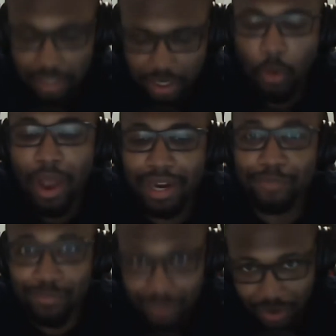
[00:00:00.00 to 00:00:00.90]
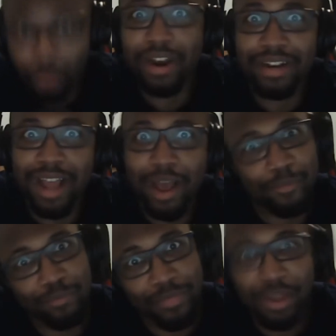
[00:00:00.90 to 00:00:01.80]
Go at it. Go at it
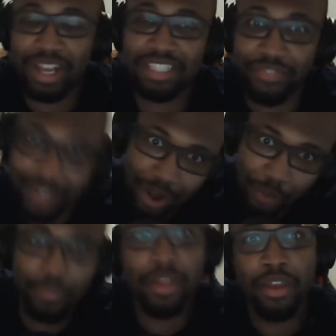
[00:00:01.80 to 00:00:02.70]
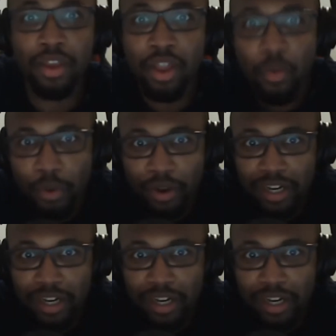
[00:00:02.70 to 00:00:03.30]
now. Because if you don't, we're gonna